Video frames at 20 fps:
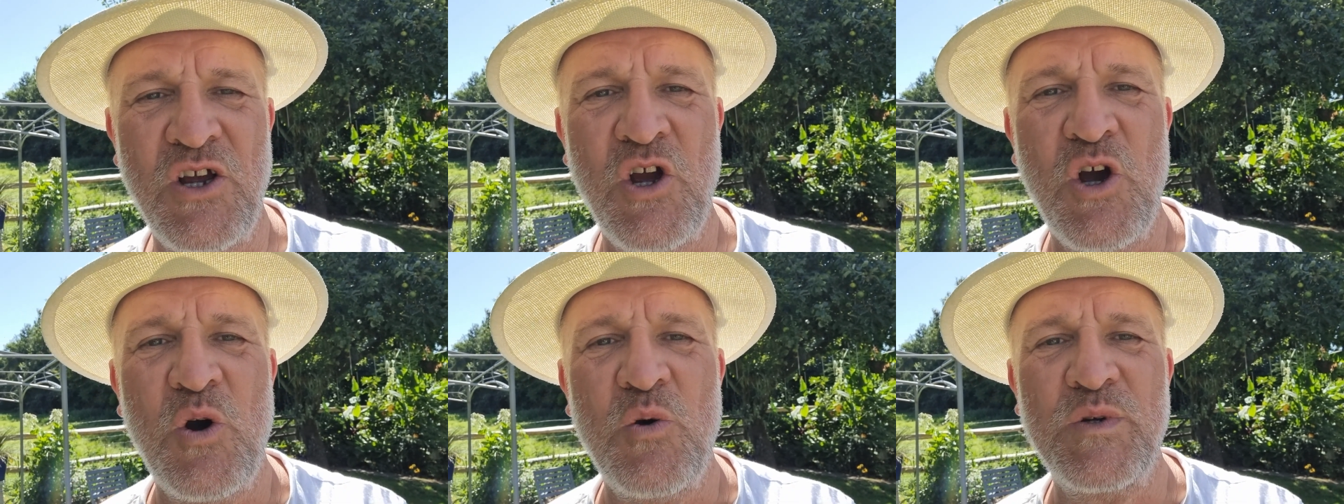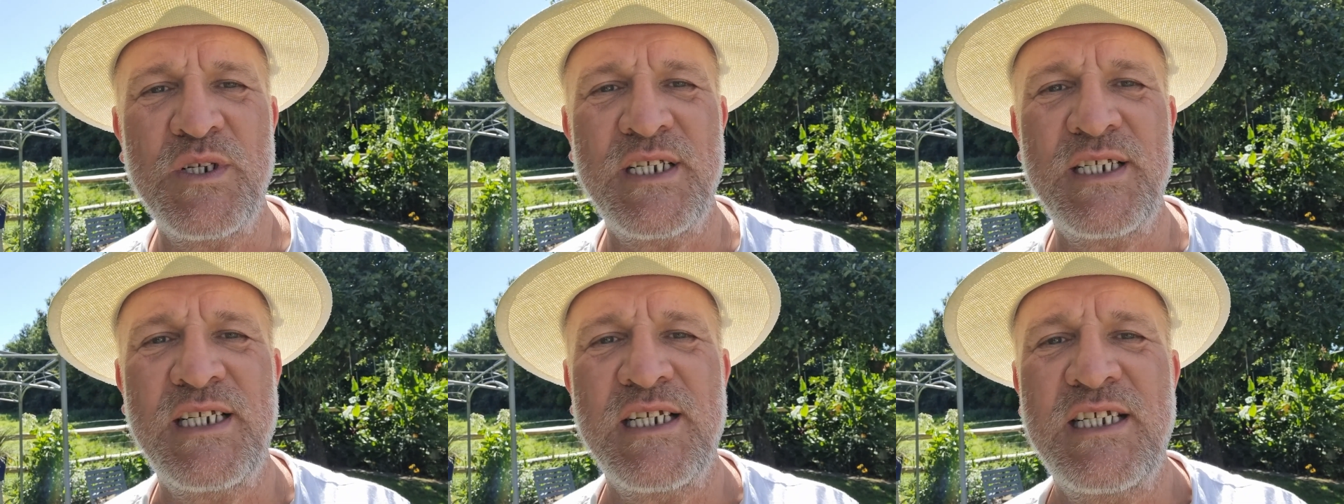or
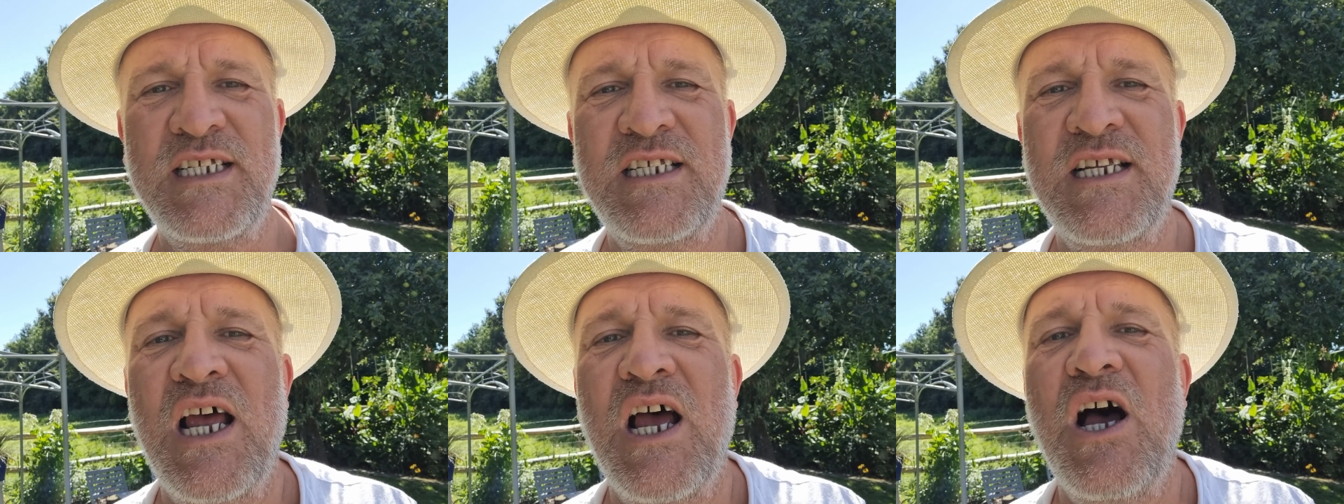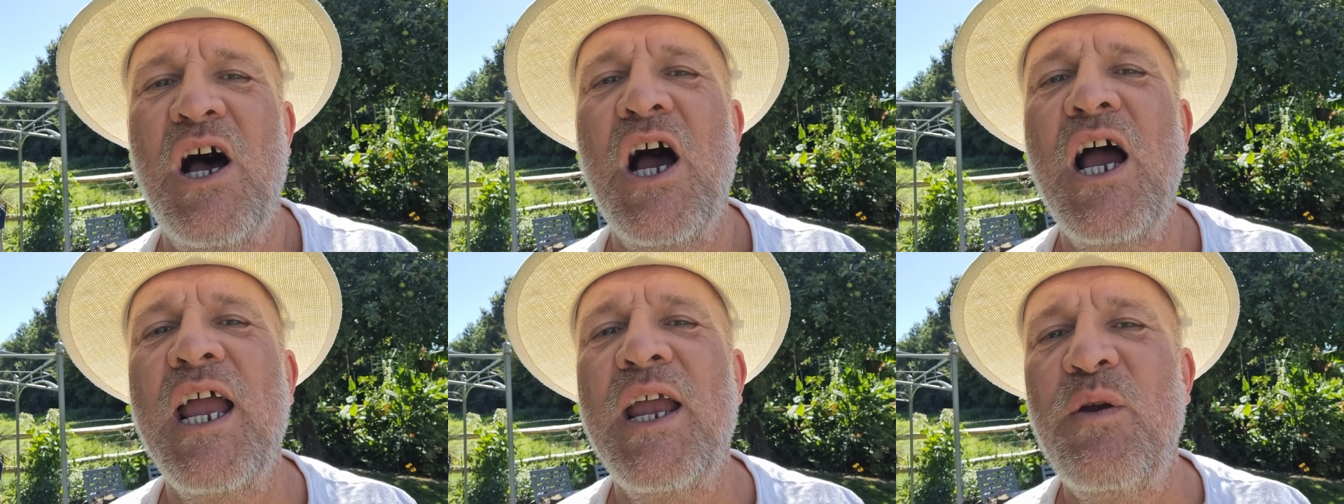was it just
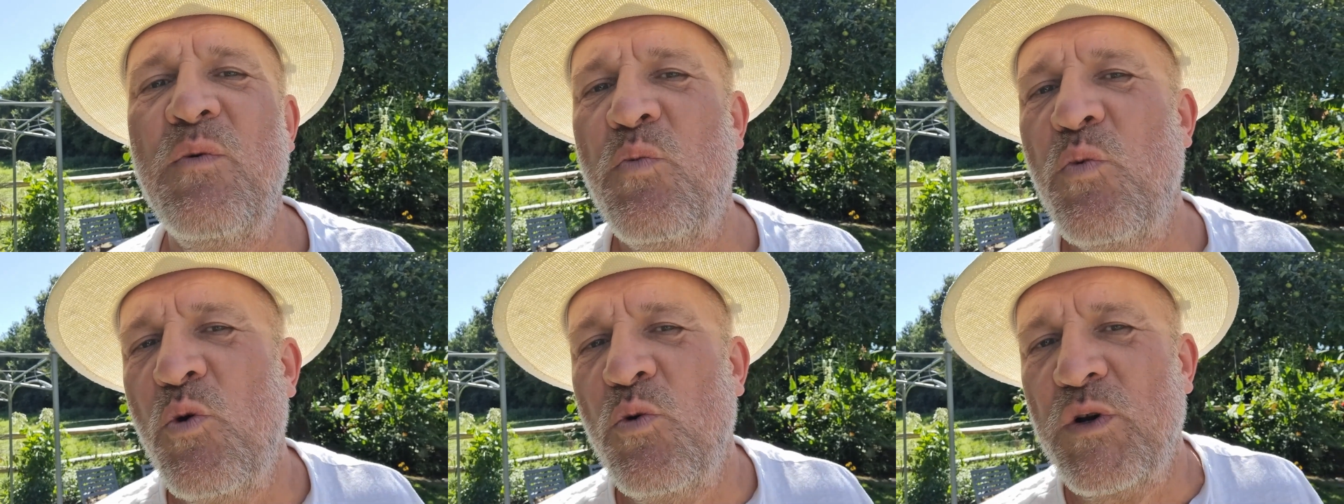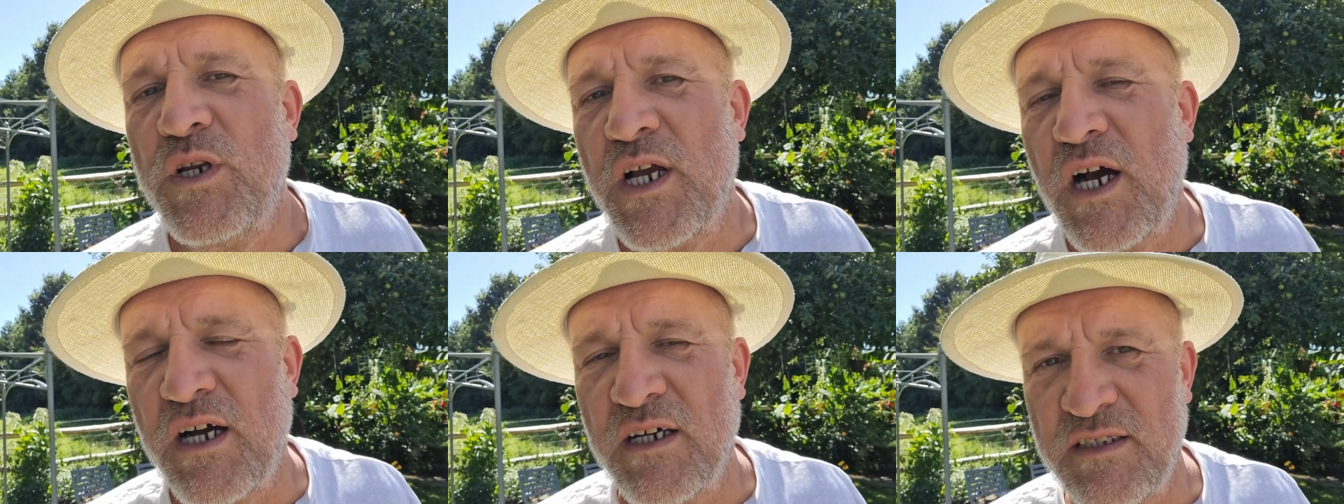a
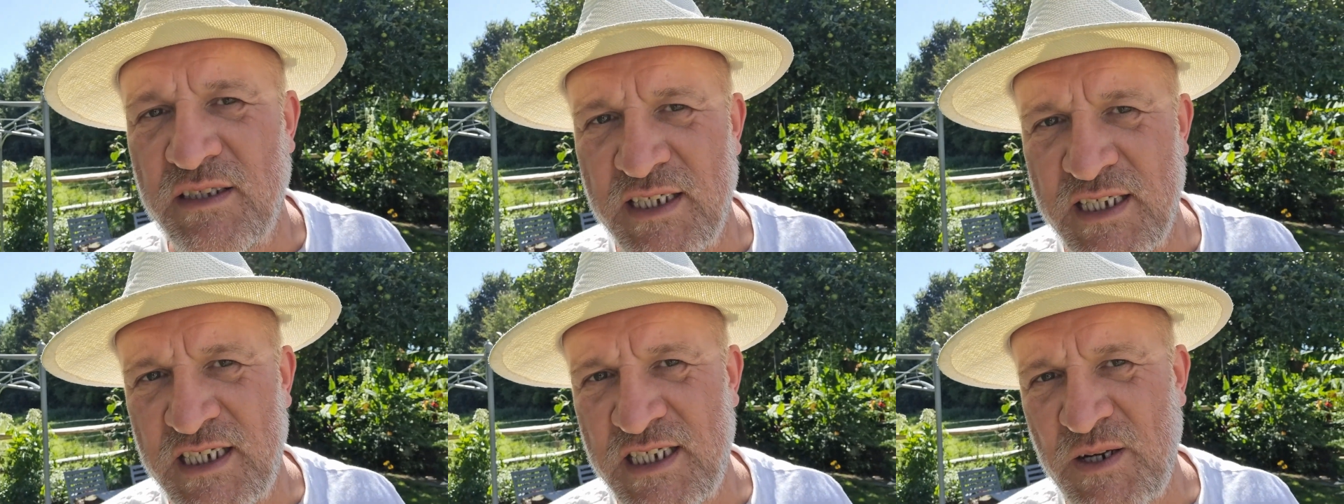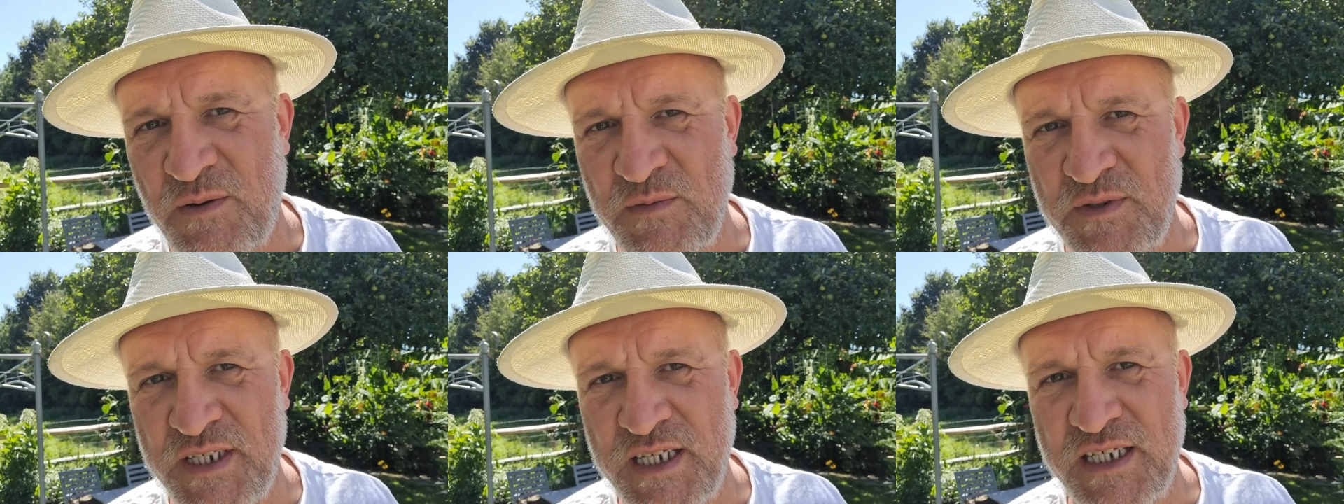walled garden that
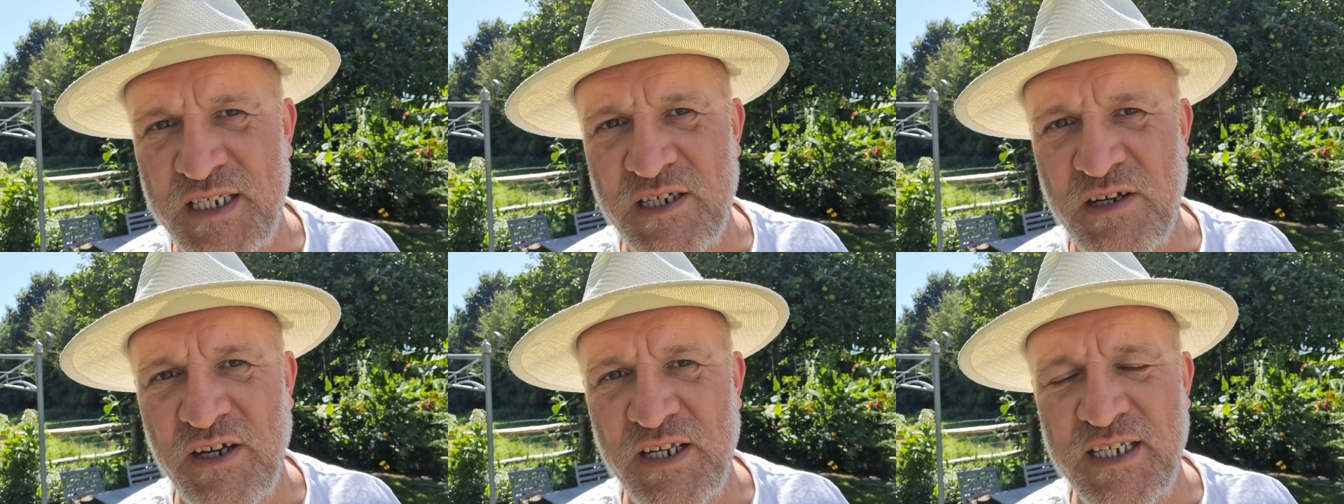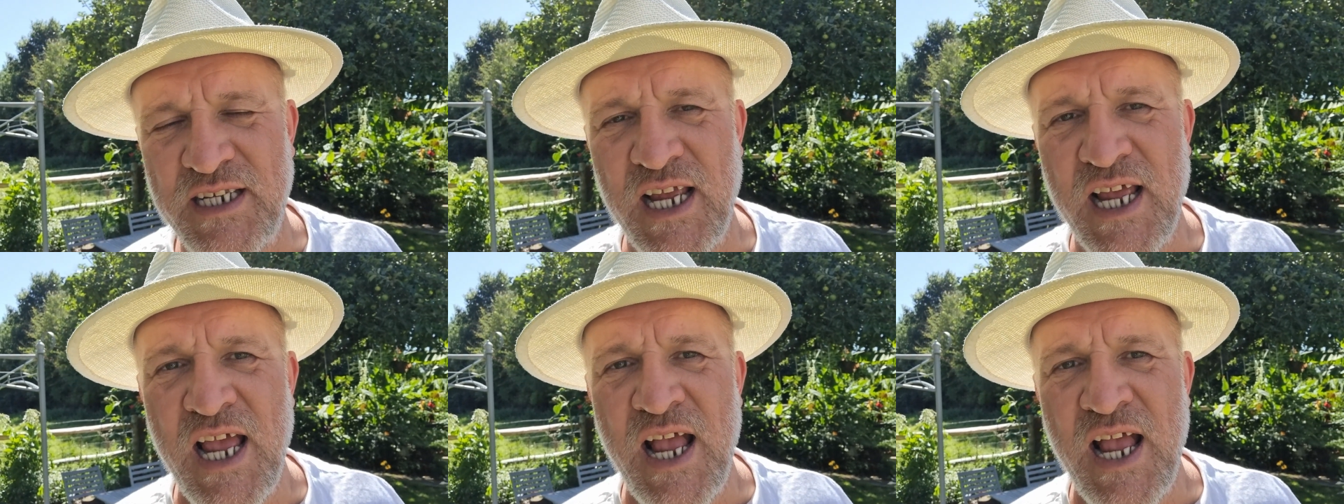someone designed.